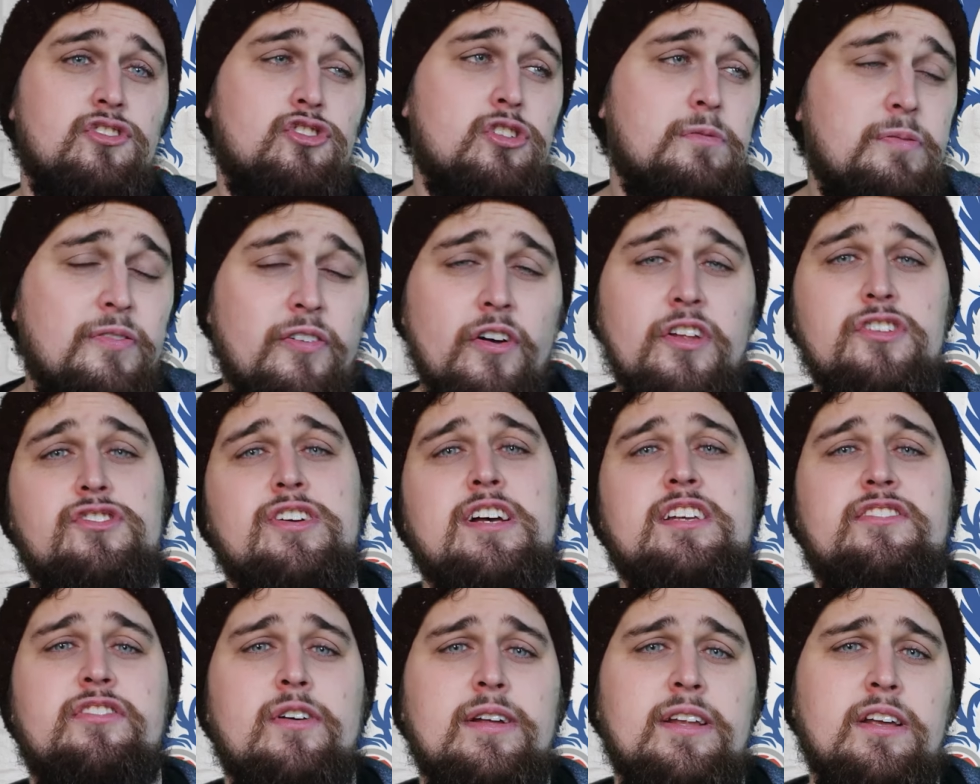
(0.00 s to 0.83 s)
just before the
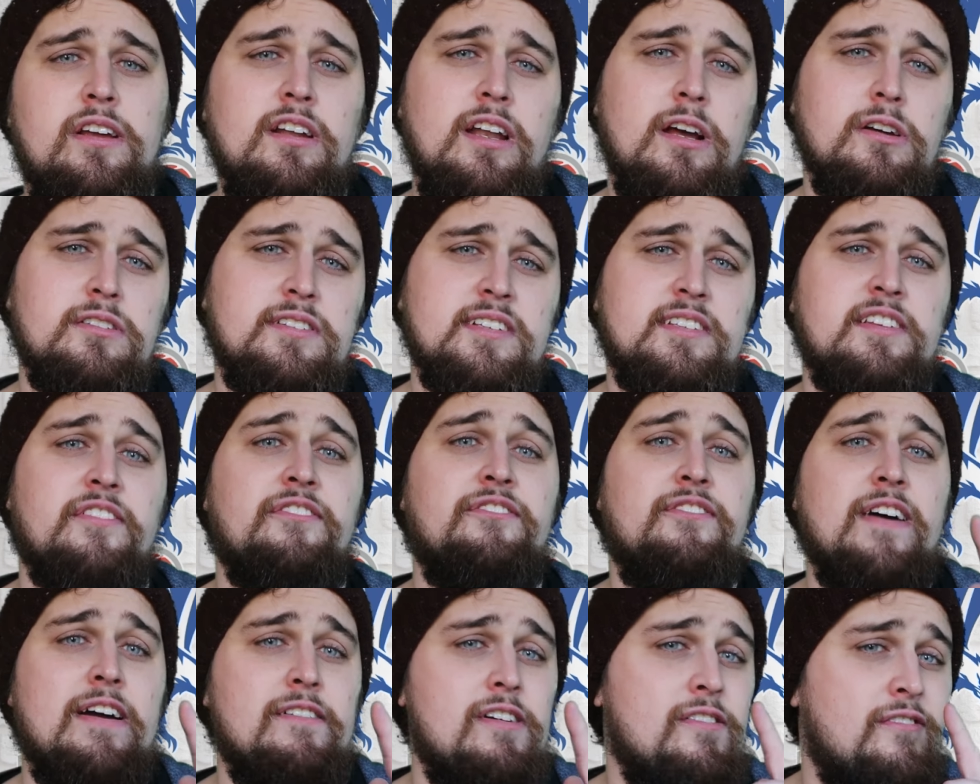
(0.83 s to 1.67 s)
transfer window closes is a
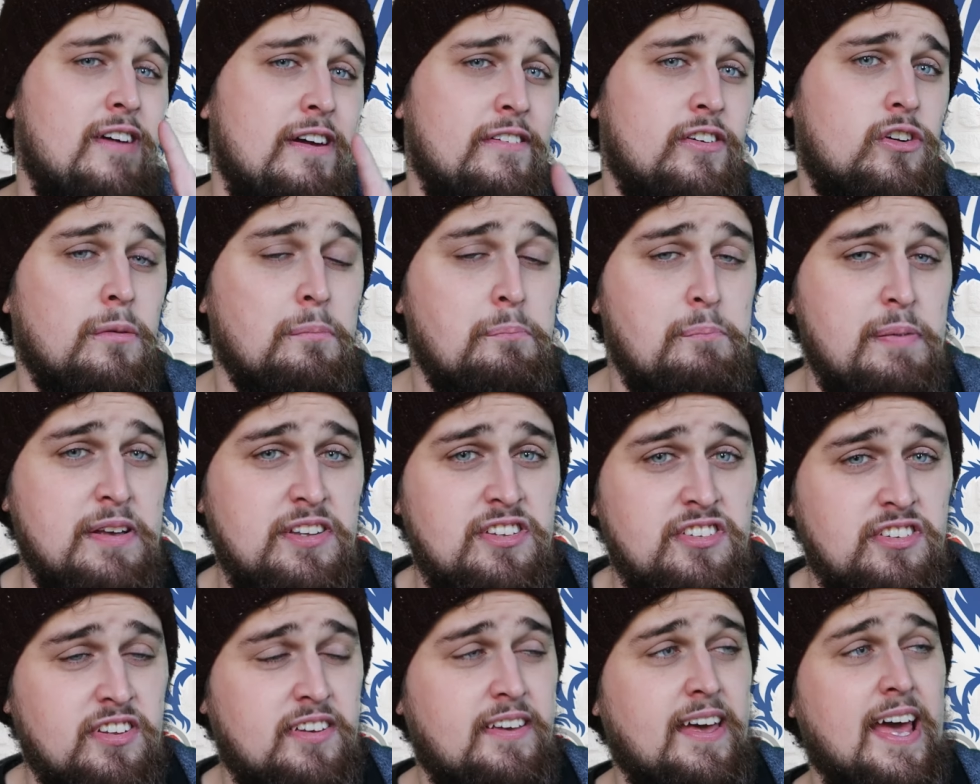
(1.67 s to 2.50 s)
very, very good
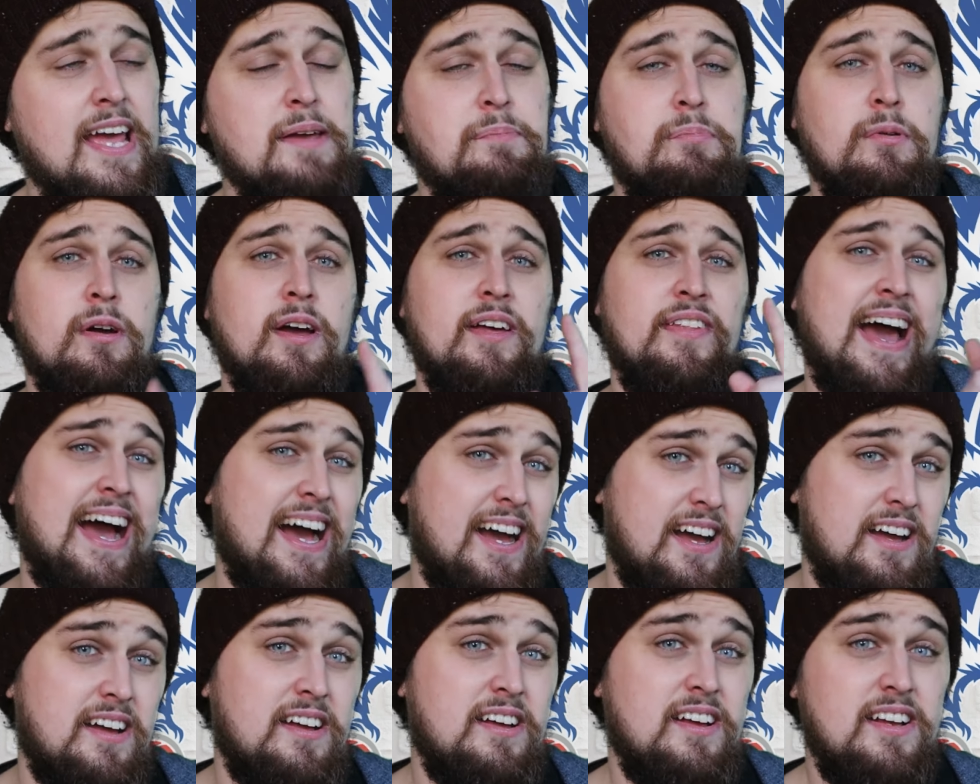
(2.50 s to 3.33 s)
business, okay? But
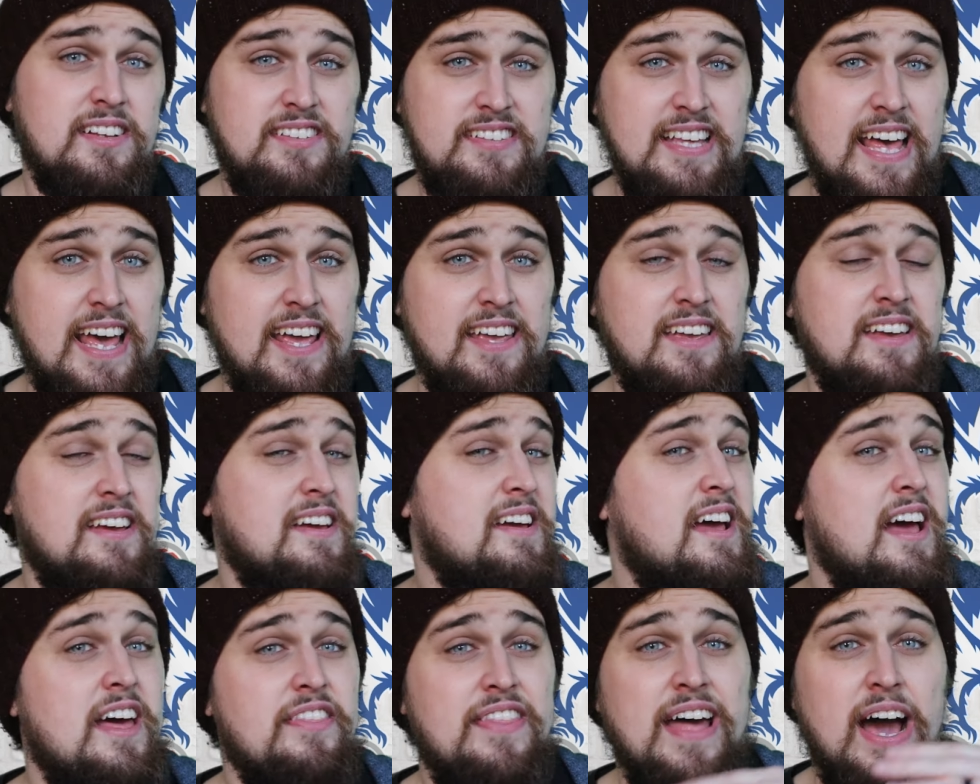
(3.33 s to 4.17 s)

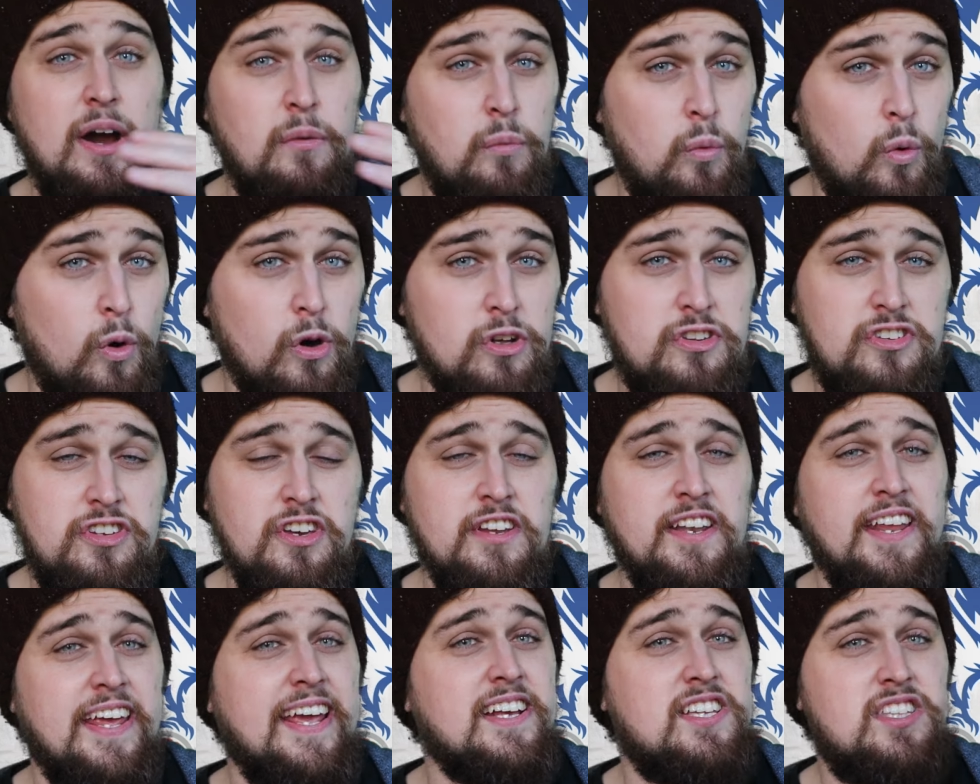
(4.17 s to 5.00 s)
that
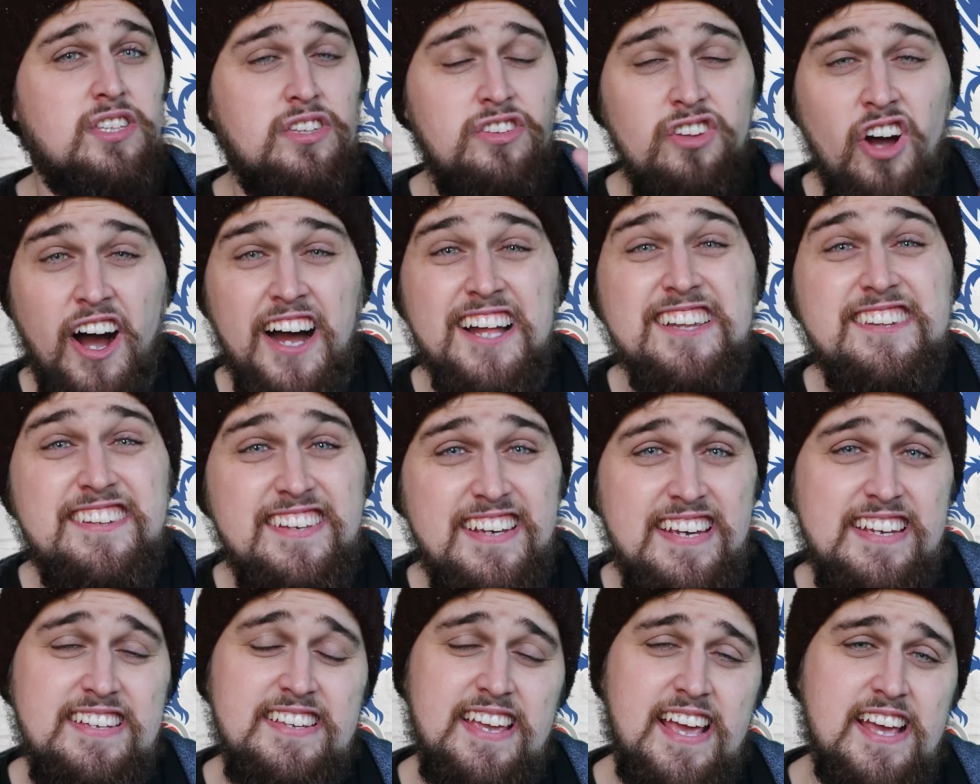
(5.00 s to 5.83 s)
Wharton is
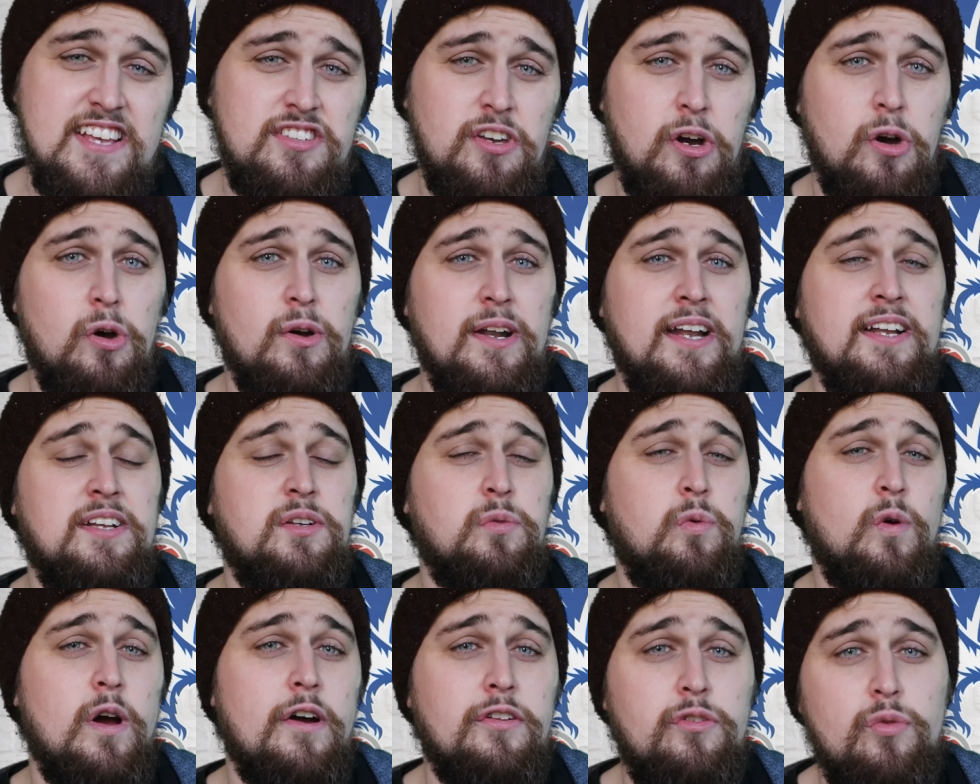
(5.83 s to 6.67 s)
19 years old and
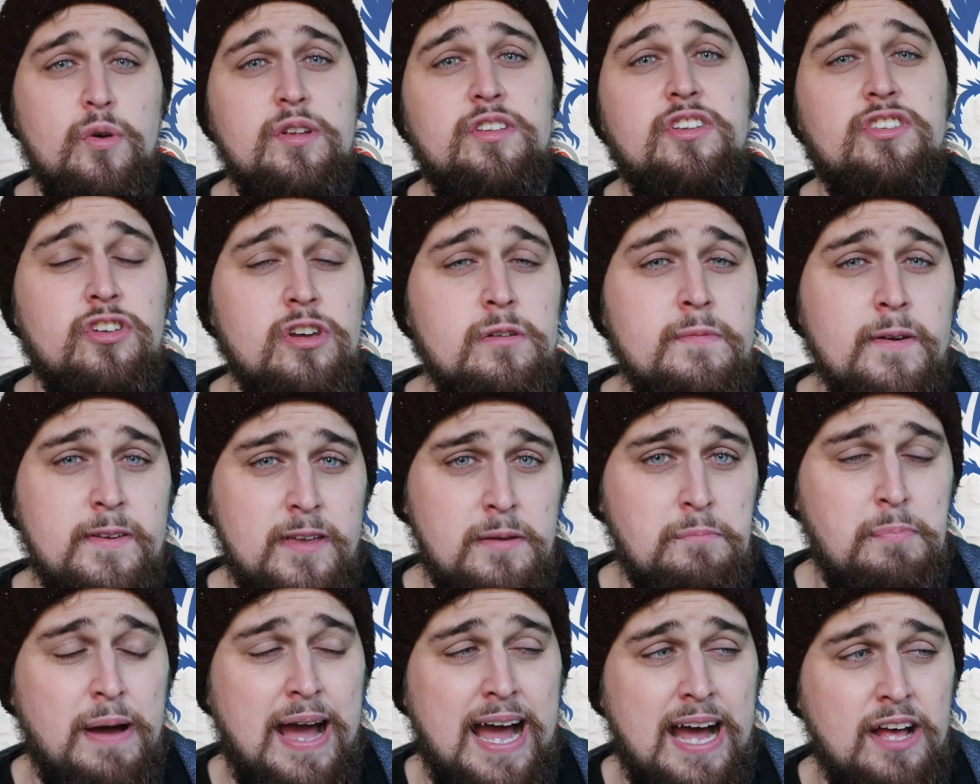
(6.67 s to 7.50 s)
he's worth £22
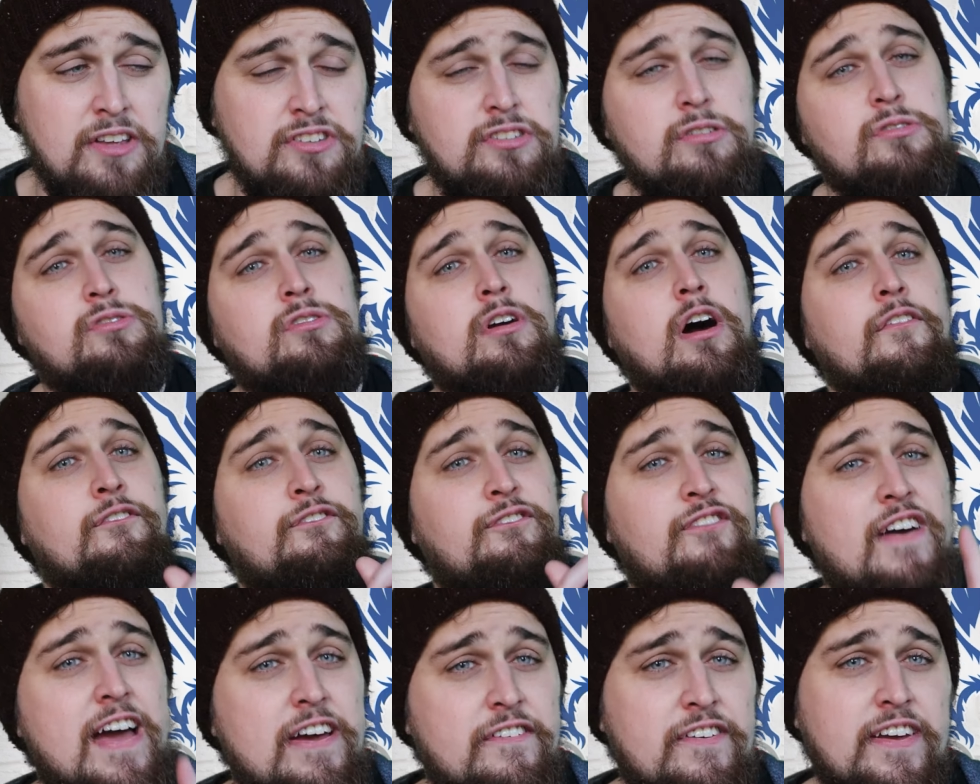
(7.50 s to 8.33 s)
million, so he's got a
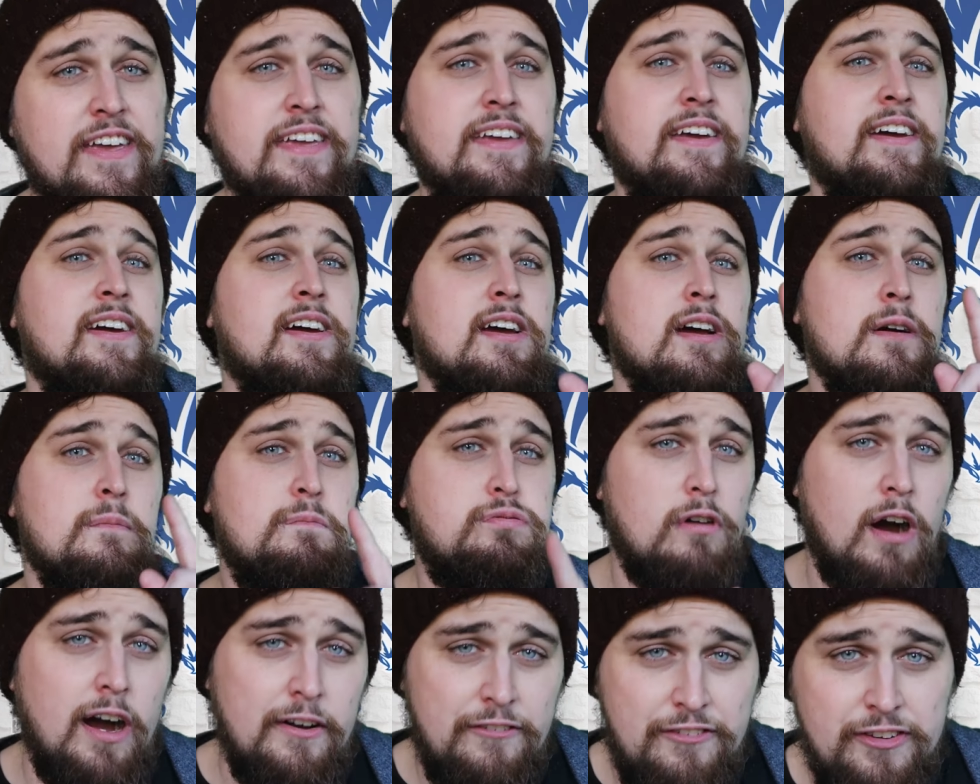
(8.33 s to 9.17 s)
very
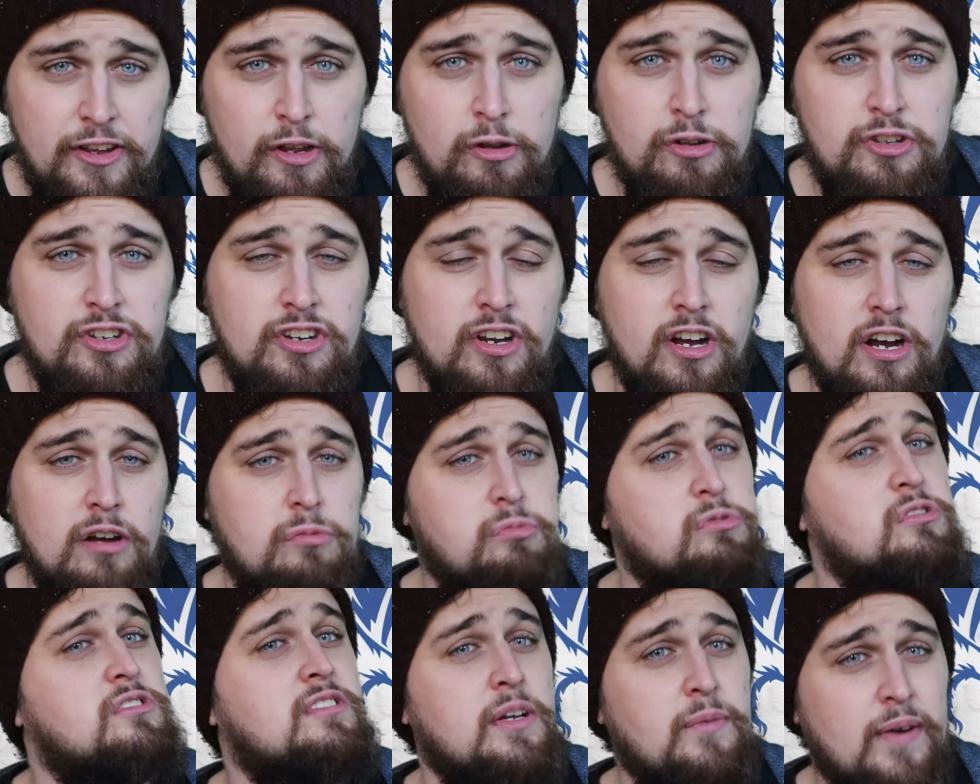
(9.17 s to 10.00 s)
bright future.
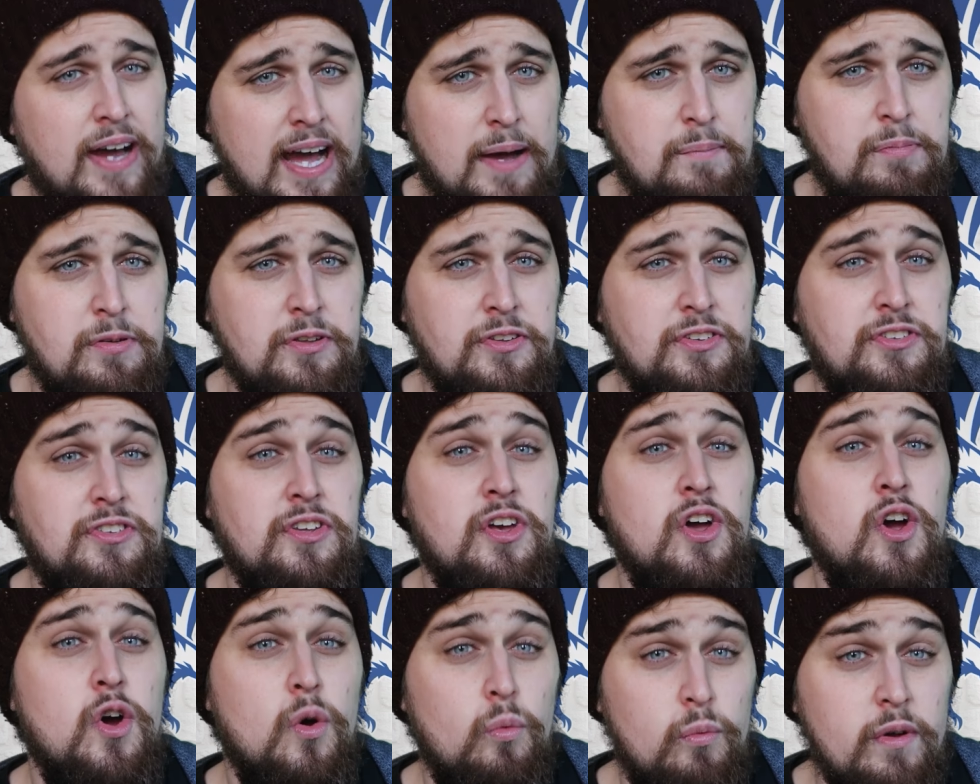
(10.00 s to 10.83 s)
We'll see what happens
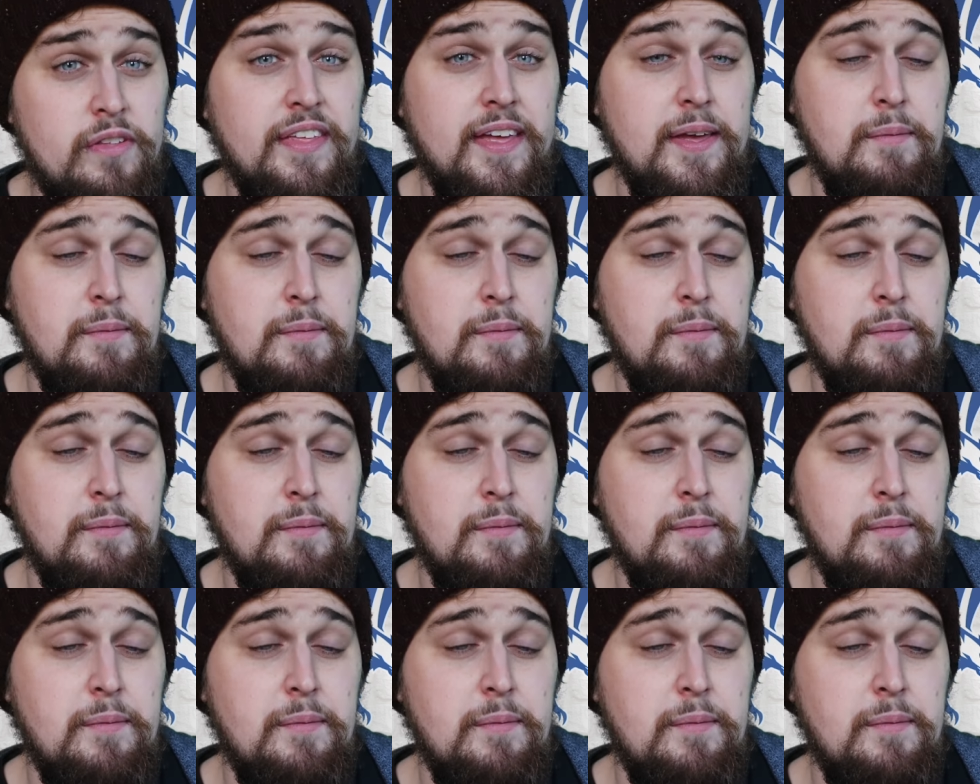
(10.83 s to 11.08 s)
with